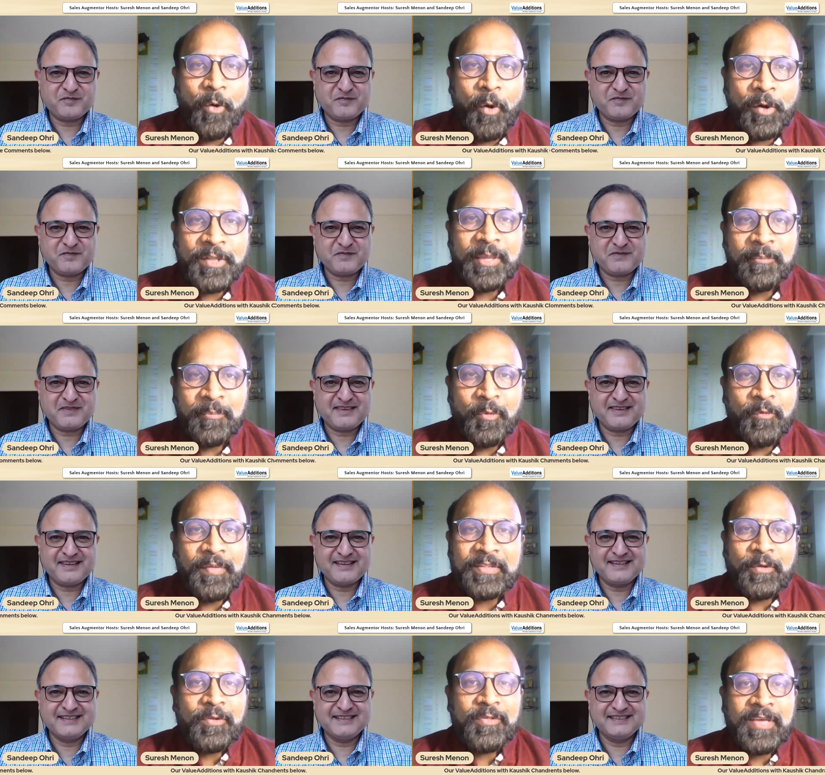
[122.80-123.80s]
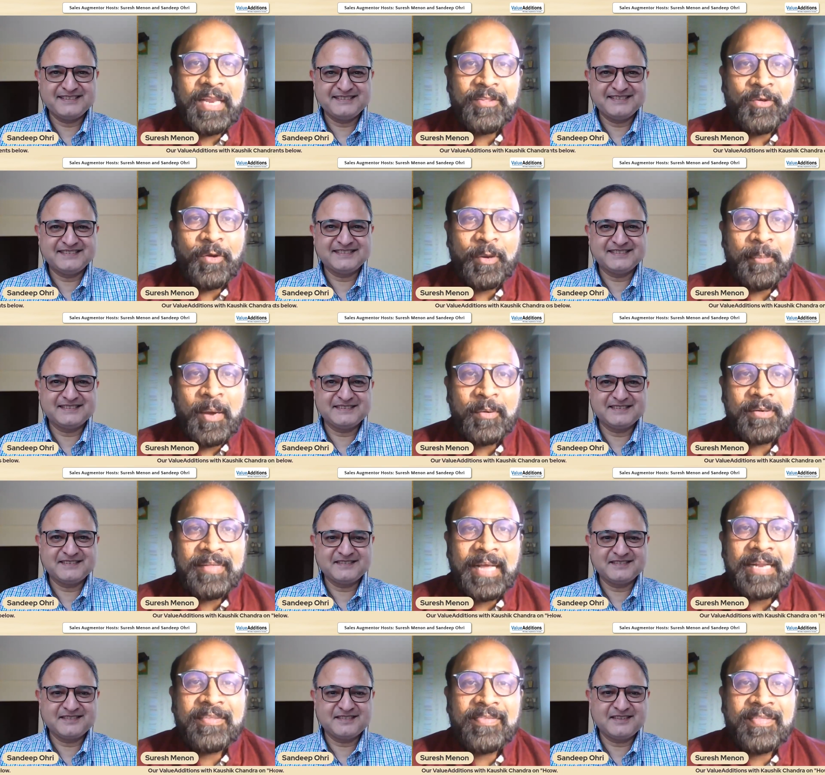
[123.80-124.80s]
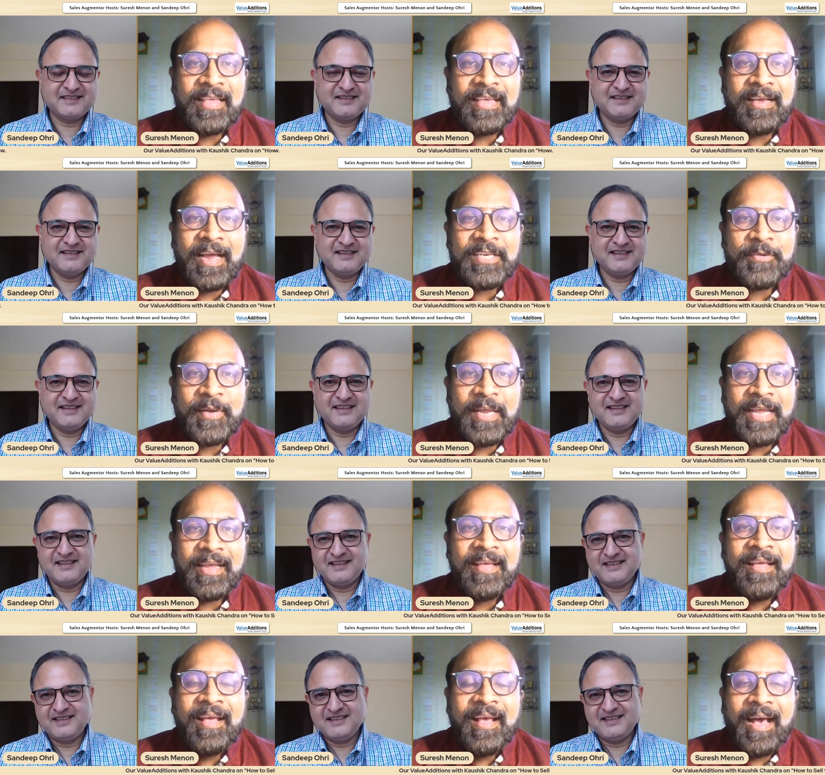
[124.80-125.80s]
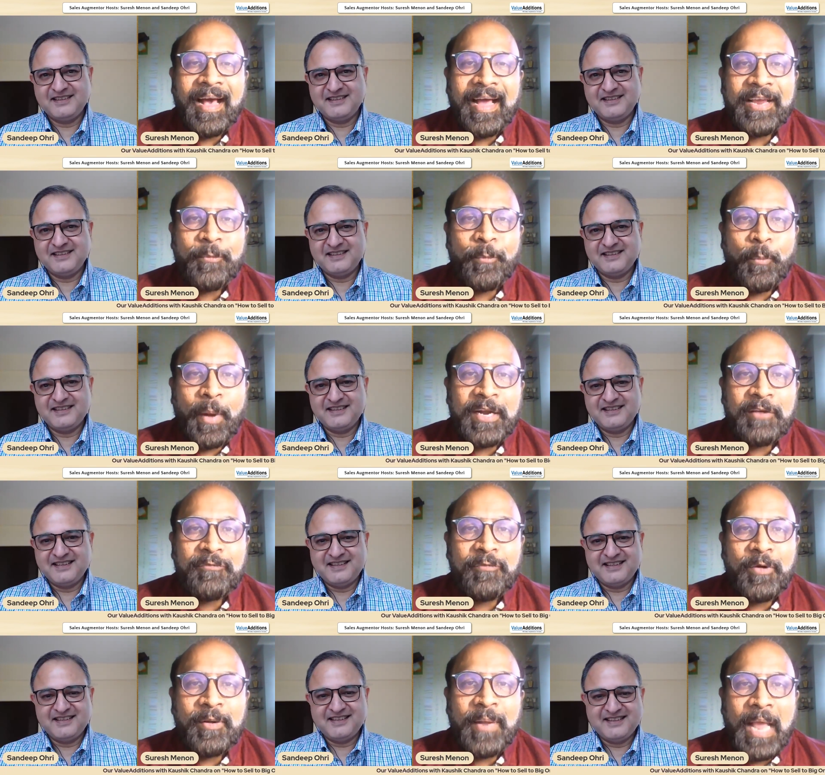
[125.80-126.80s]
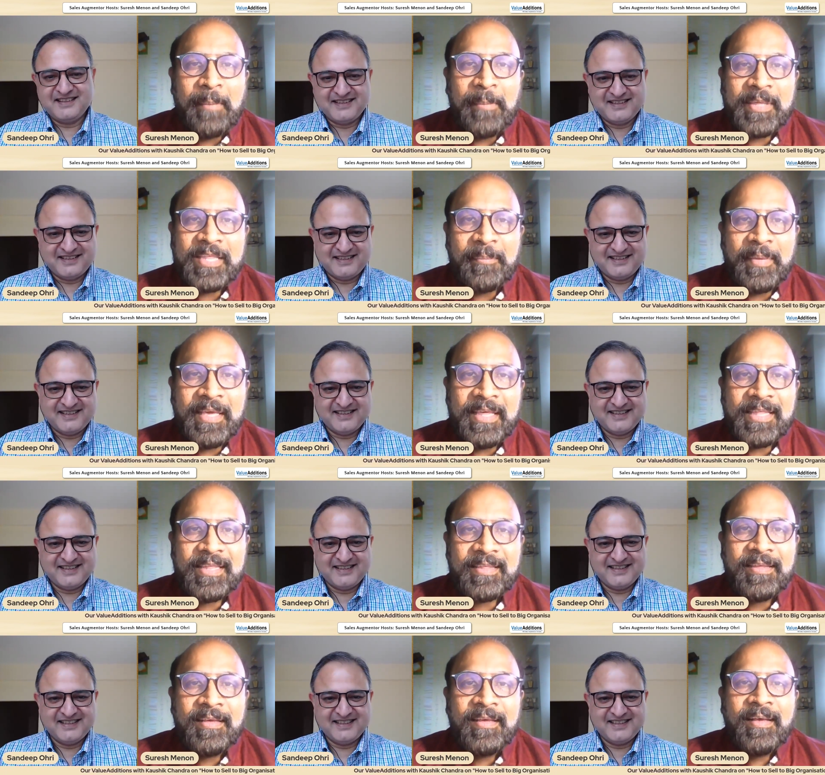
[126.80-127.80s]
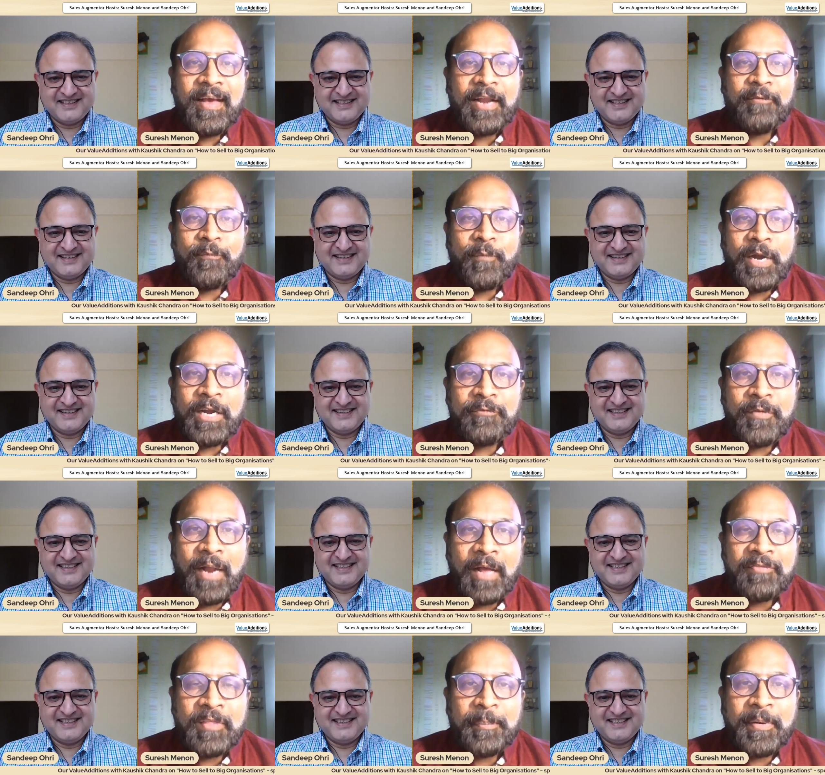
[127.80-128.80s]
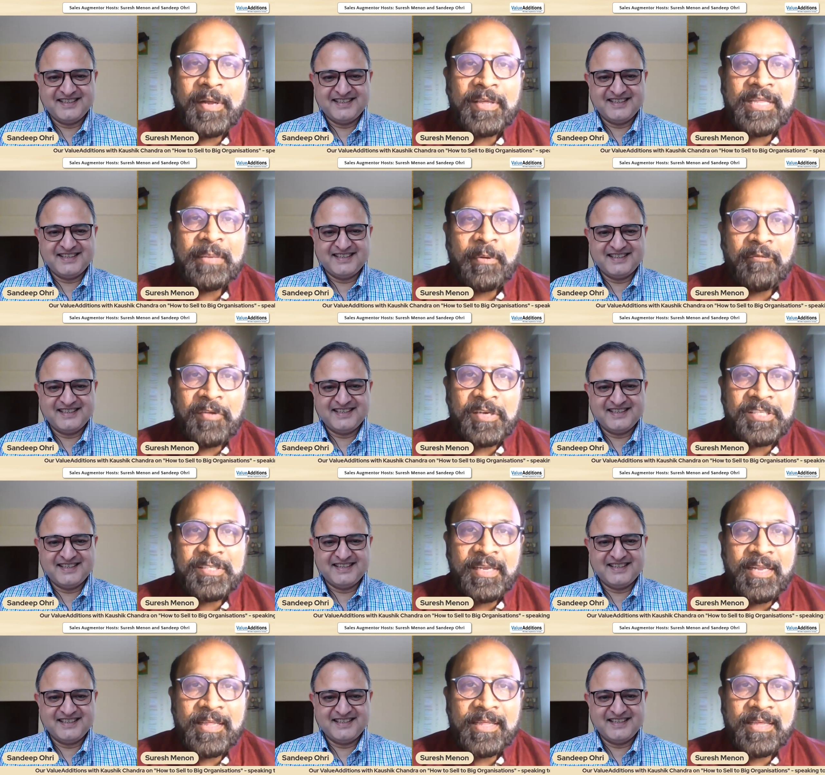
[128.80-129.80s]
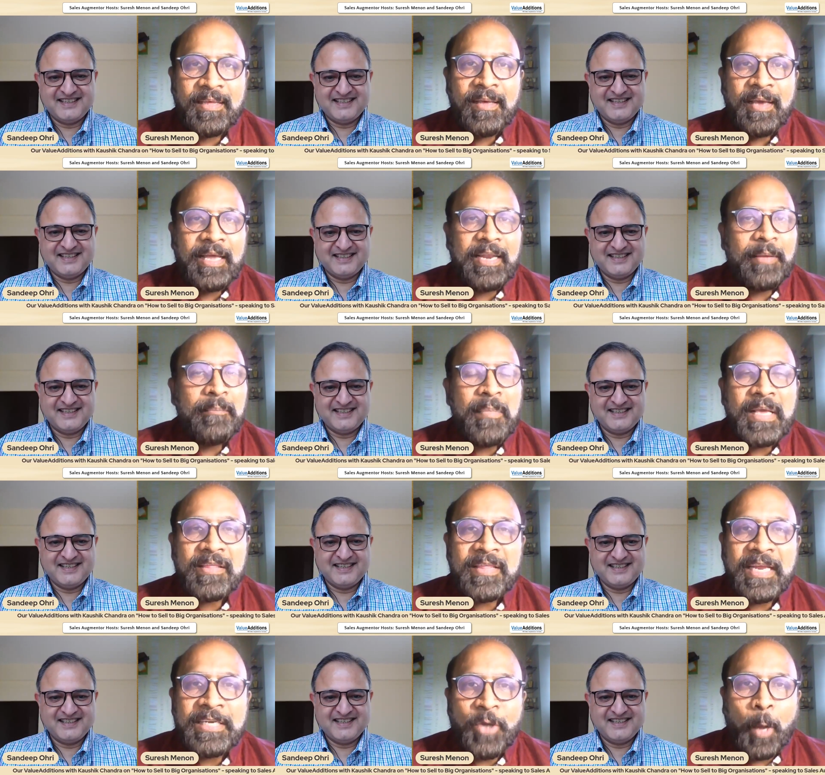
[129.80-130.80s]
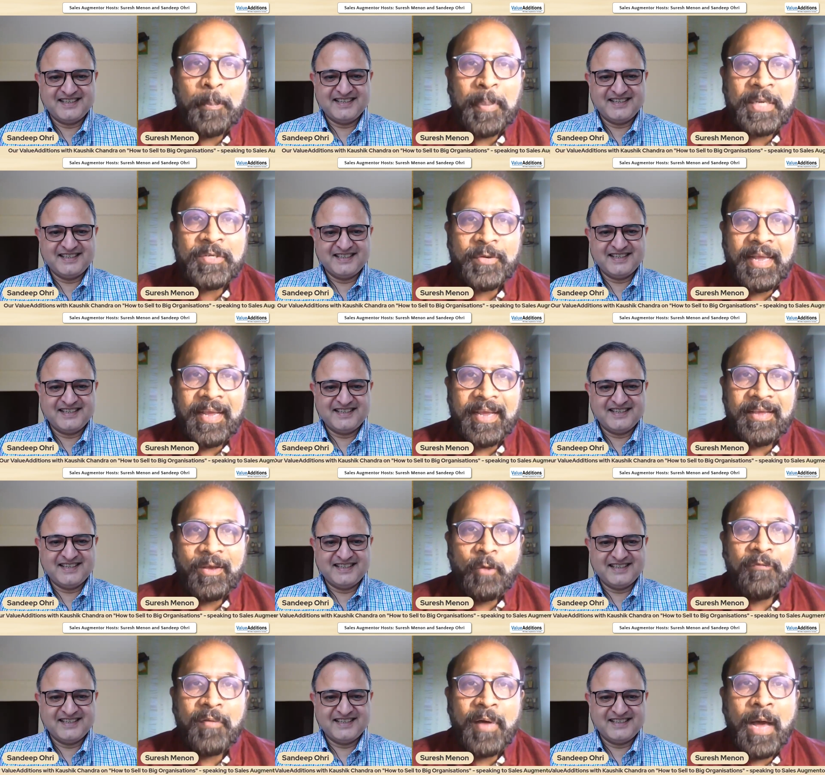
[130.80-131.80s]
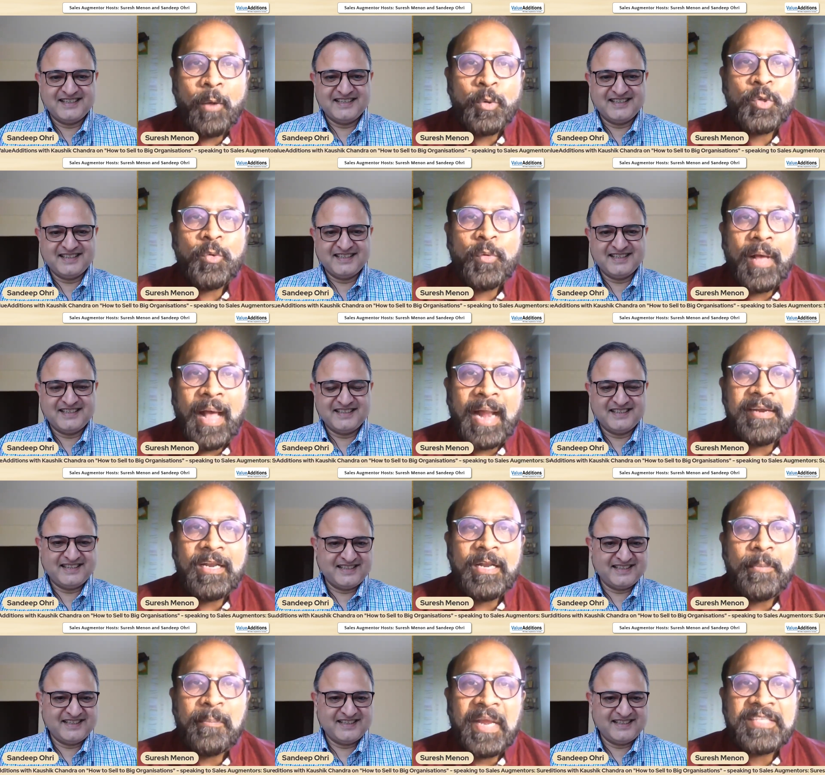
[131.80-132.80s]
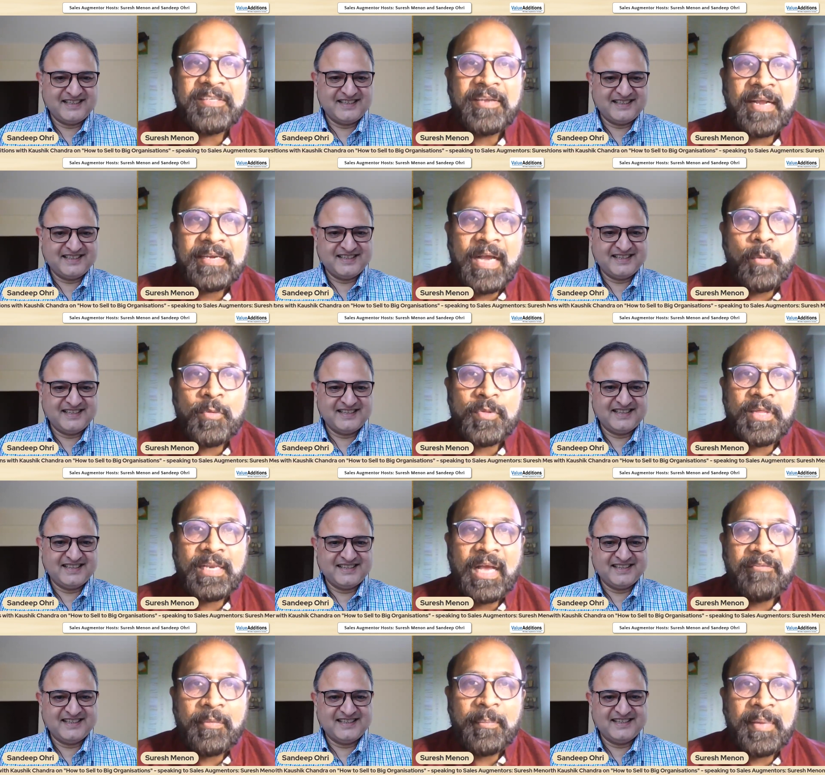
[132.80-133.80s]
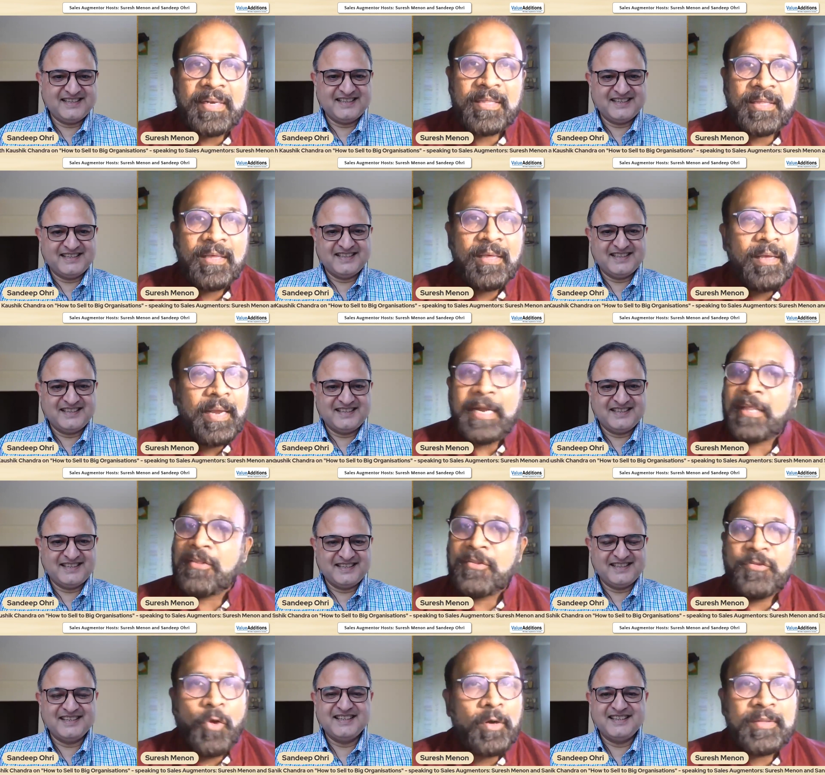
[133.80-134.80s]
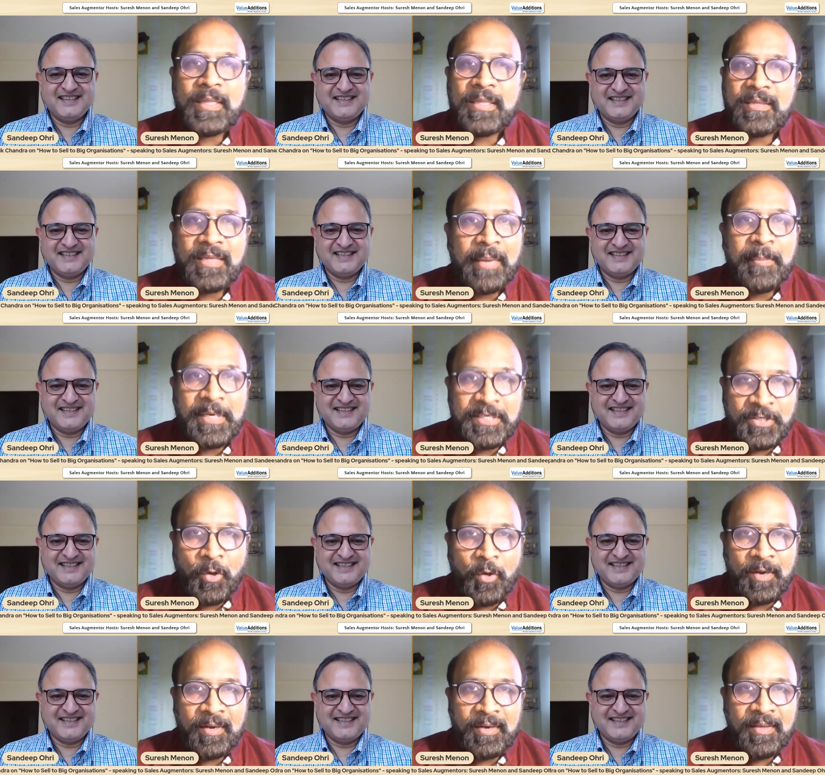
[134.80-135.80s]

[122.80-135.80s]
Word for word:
Speaker 1: on the move. That's what sales is all about. That's the guy today. Hi, wonderful MSMEs and wonderful entrepreneurs and professionals. An amazing topic today of how to handle major accounts and governments. It is not the same at all.